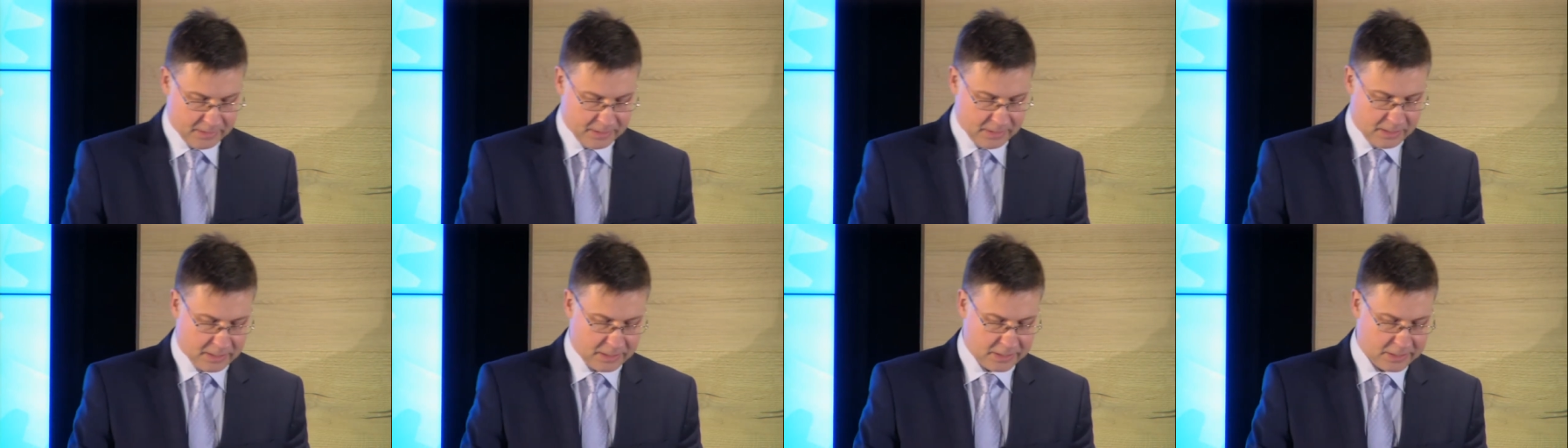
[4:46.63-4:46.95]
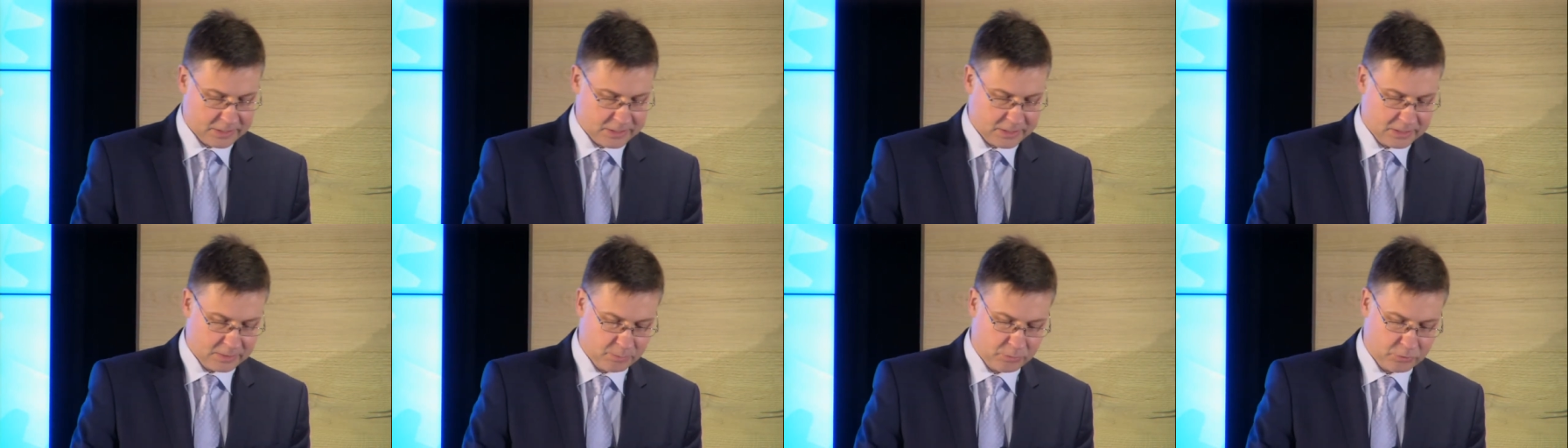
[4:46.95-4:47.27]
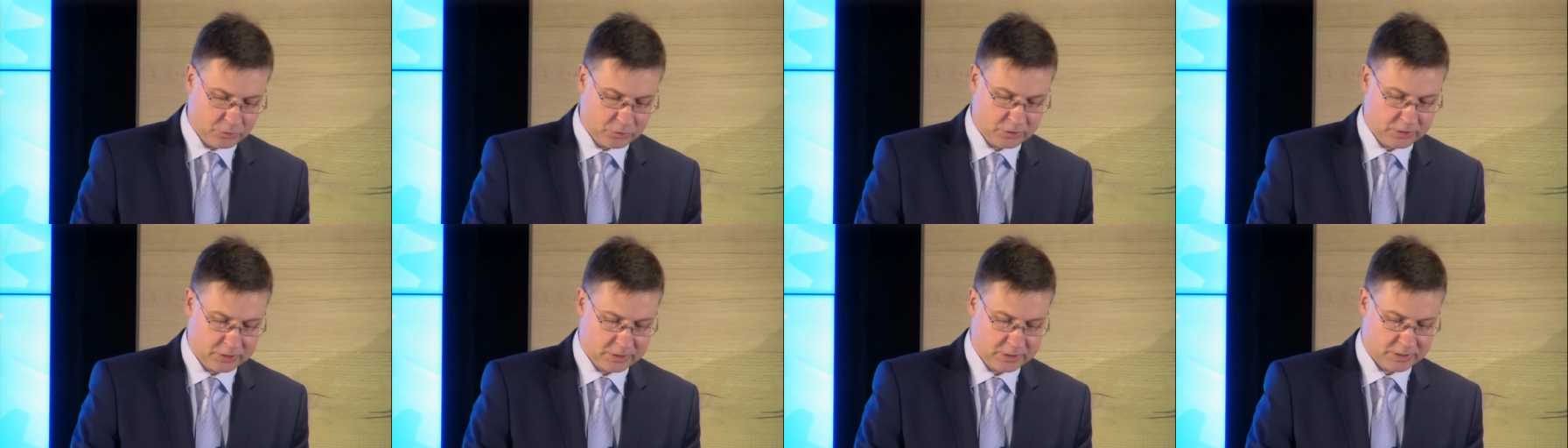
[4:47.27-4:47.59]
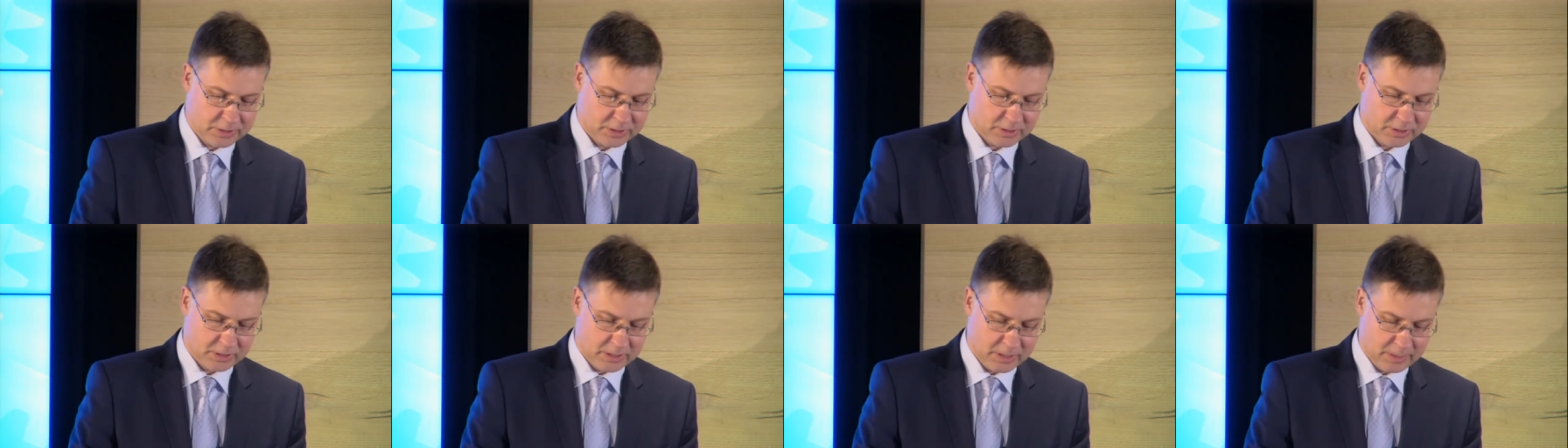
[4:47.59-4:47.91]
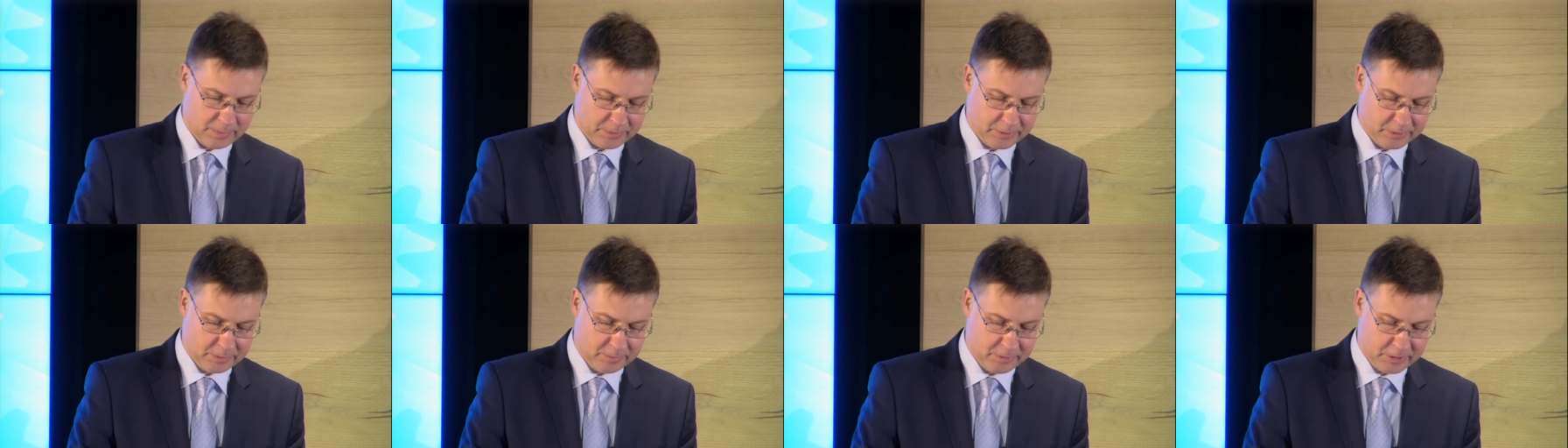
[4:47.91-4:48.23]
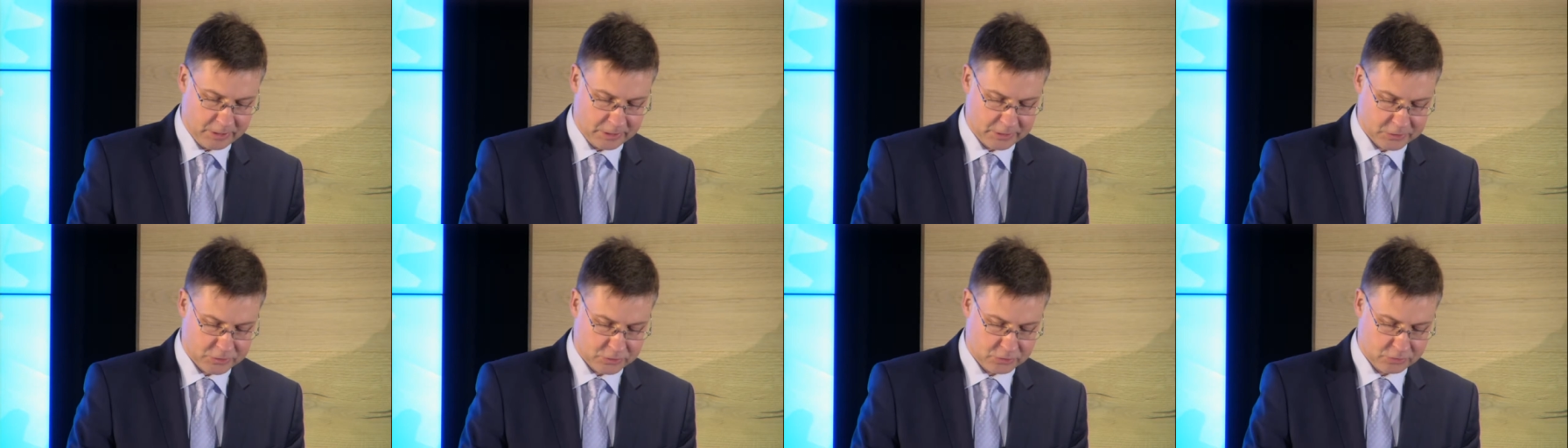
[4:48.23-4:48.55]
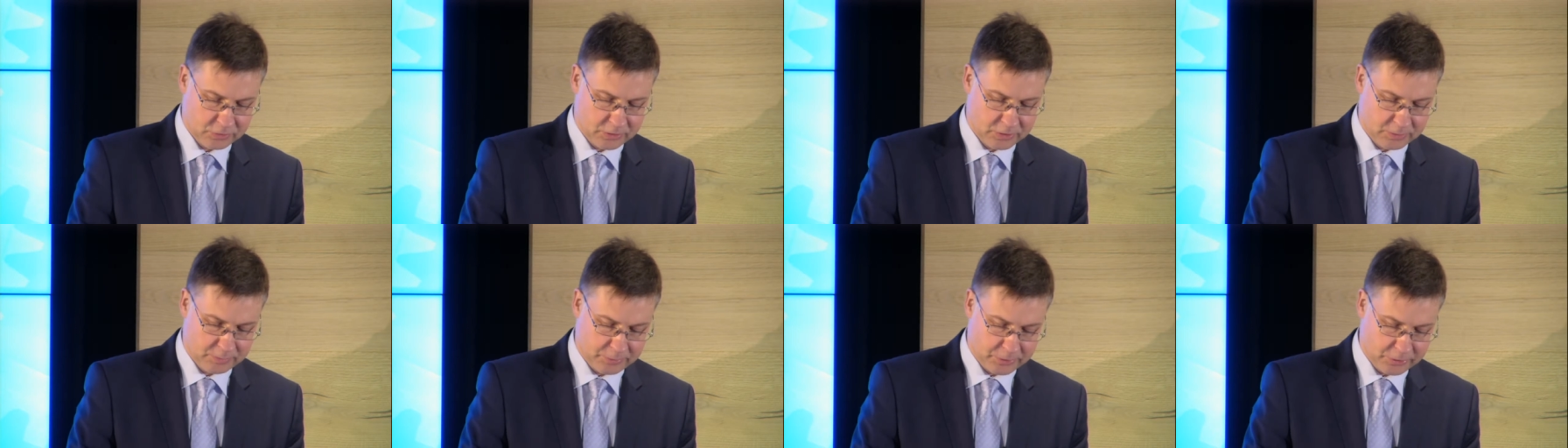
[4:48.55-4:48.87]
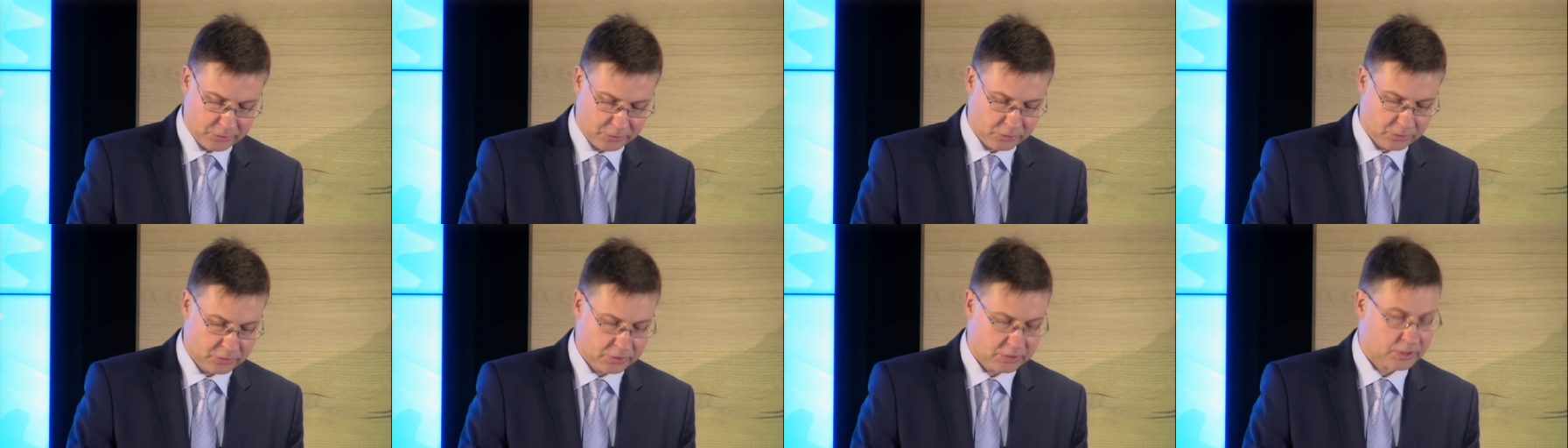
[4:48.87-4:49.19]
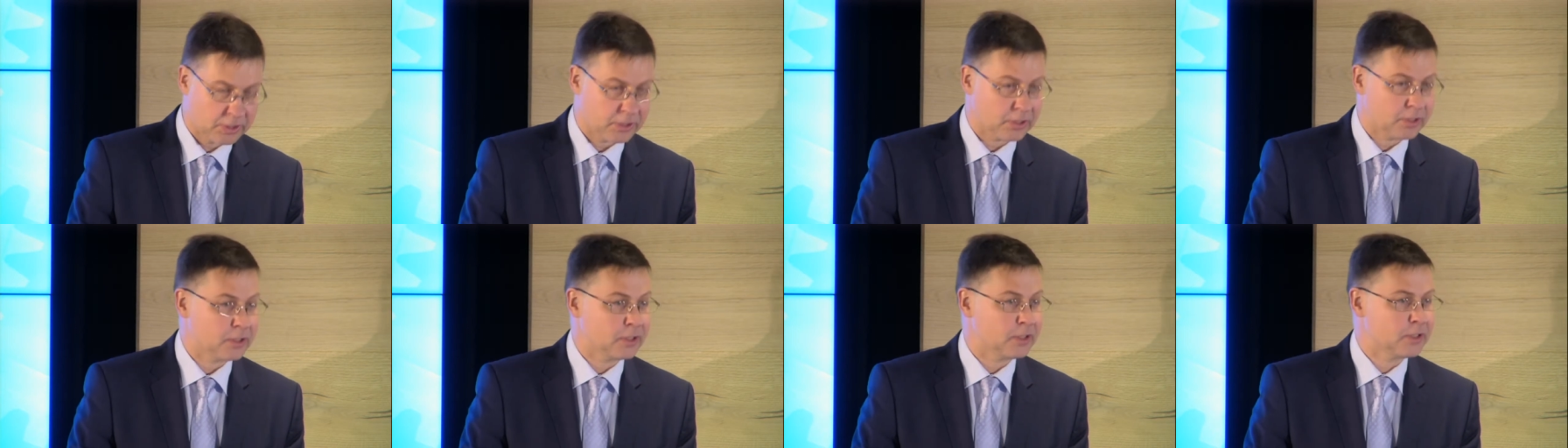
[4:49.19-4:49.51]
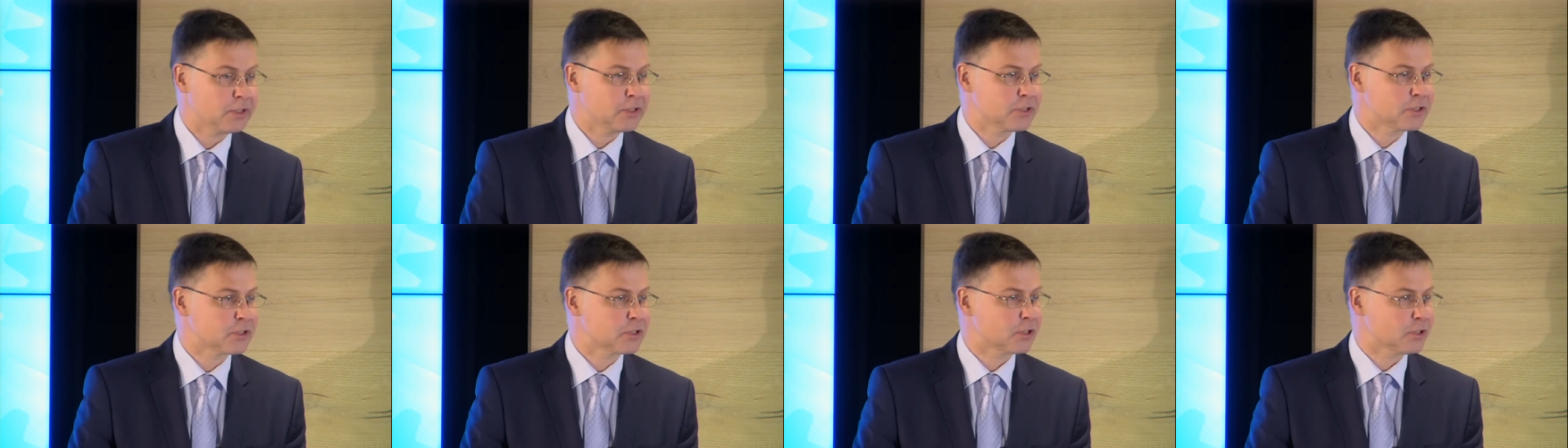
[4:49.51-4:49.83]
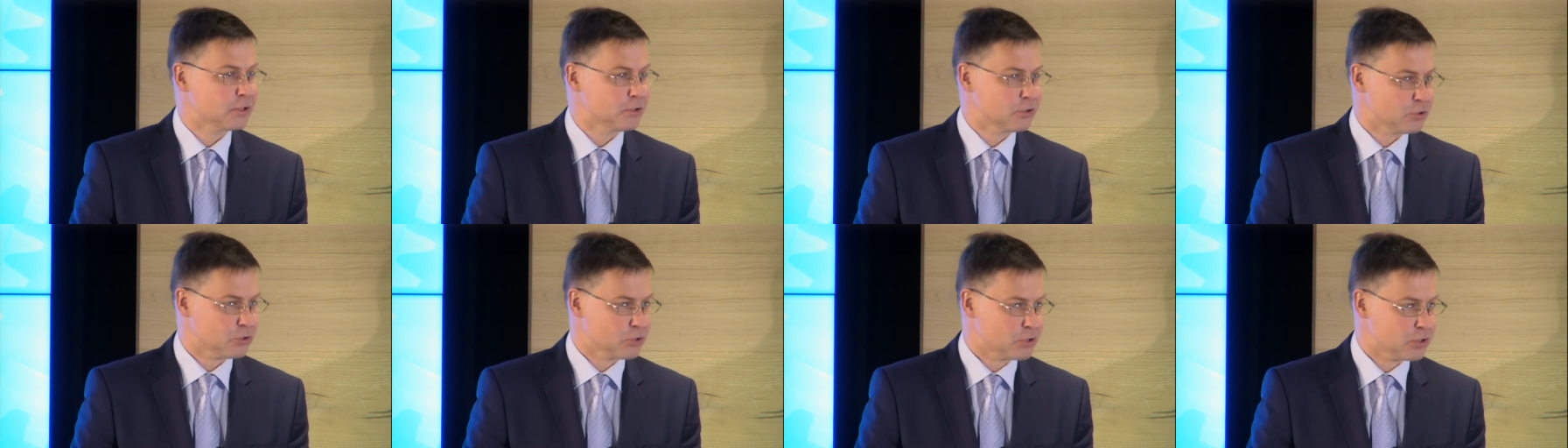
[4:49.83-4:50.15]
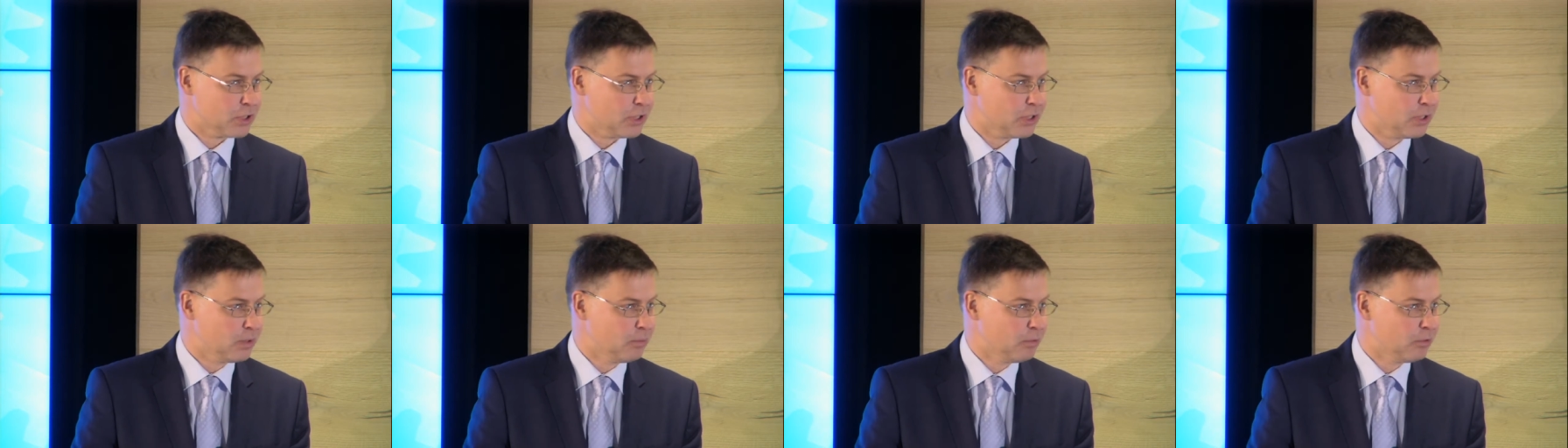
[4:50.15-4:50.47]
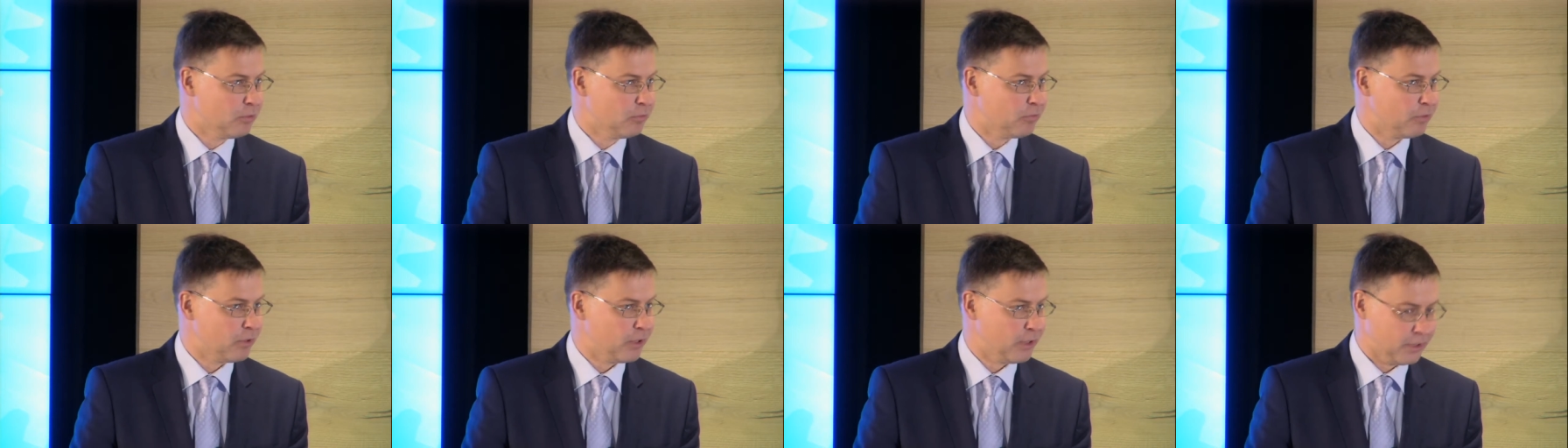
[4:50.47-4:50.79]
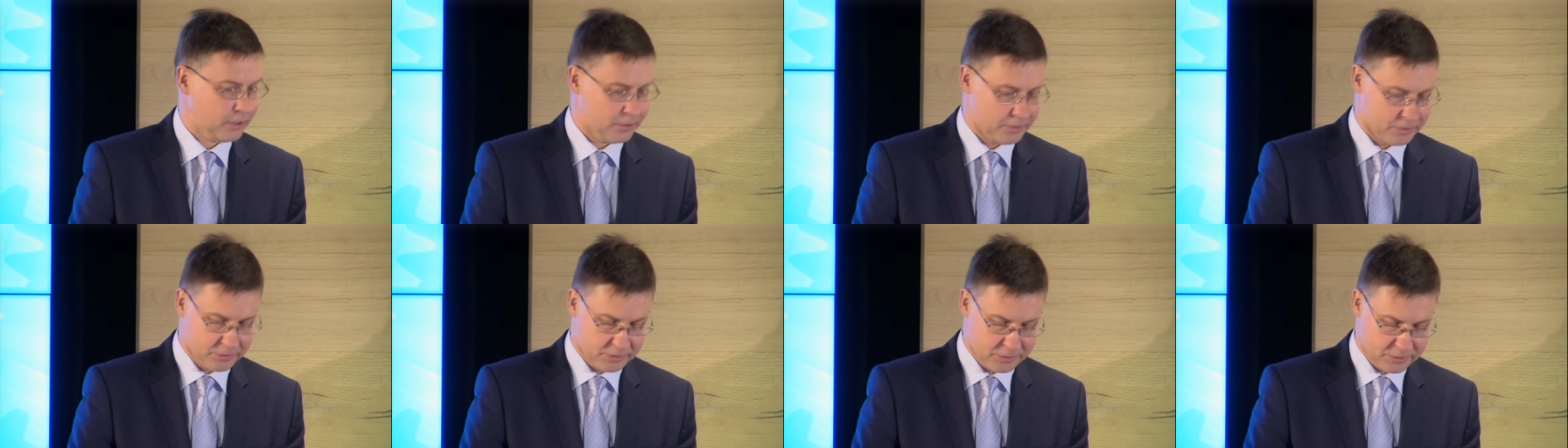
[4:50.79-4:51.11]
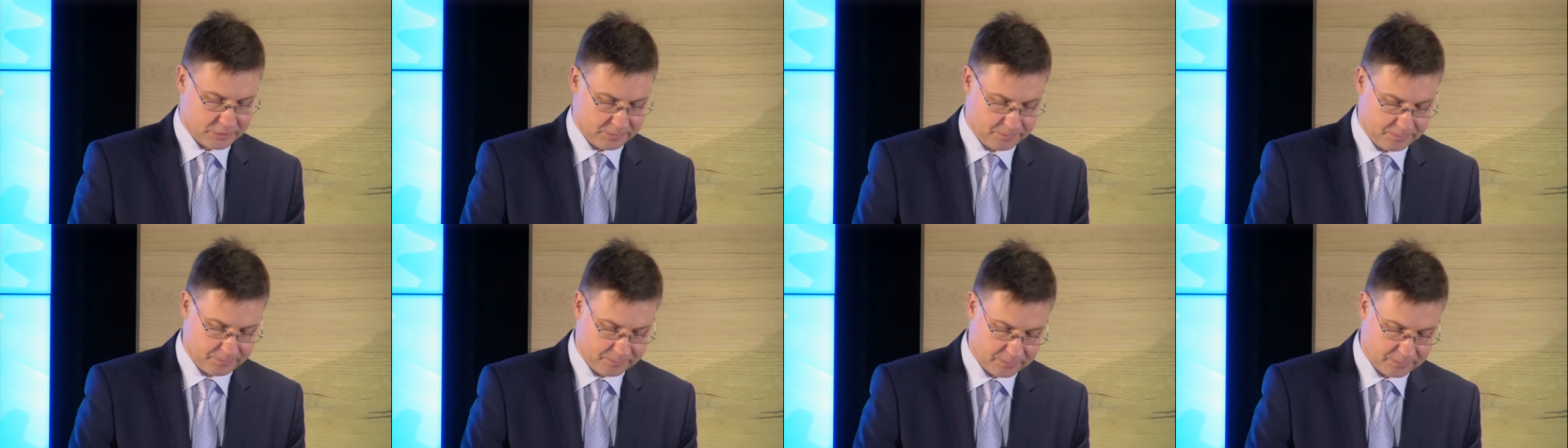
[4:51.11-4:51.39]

Another important uh, capital markets union priority is uh, sustainable finance.